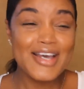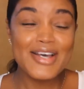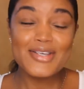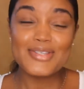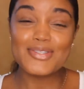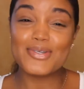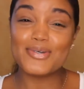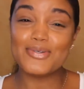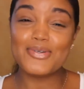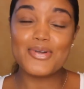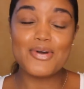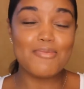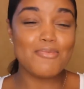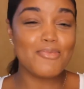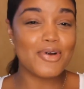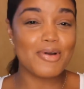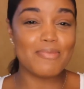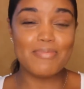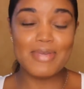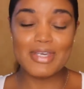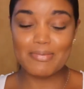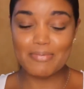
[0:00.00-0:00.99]
So no
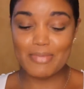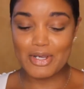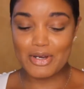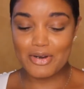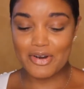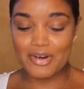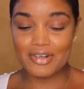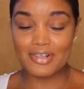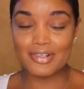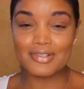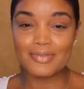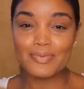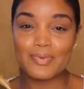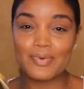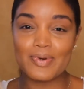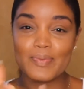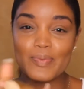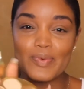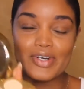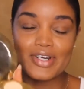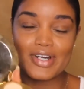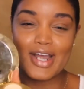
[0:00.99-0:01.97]
more big mirror.
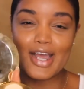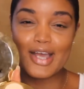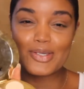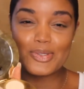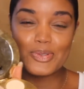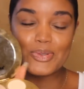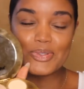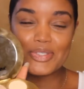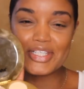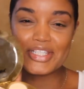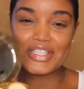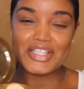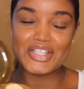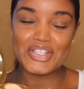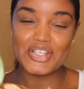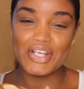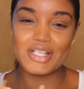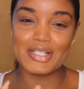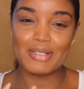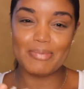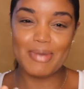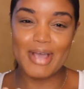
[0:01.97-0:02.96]
We're now using the
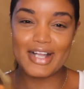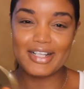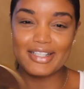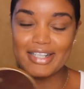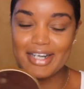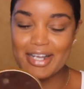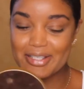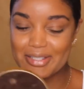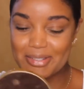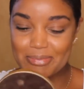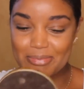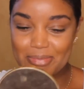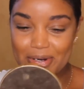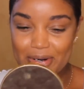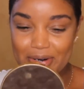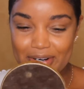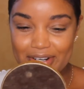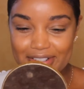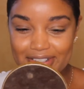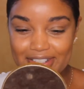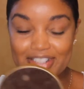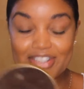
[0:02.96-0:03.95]
Shayla palette as a
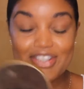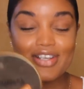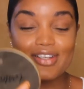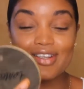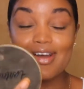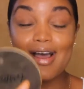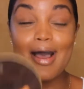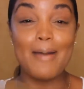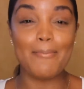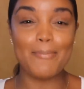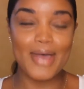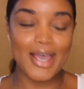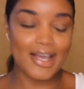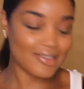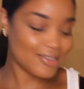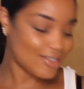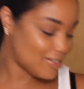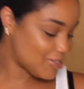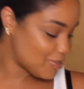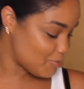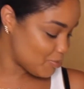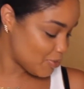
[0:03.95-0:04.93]
mirror, the Shayla
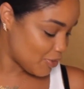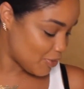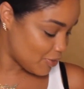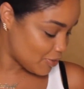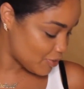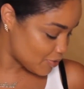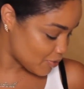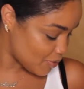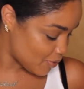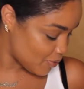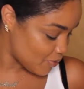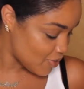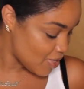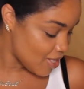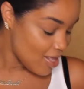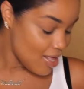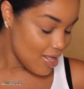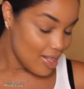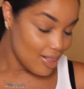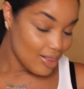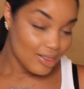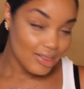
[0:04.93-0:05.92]
compact as a mirror. So
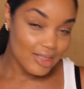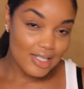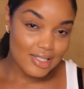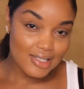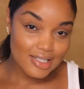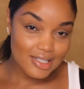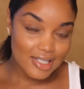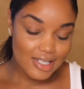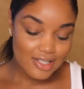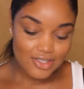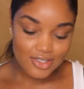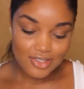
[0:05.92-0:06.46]
let's get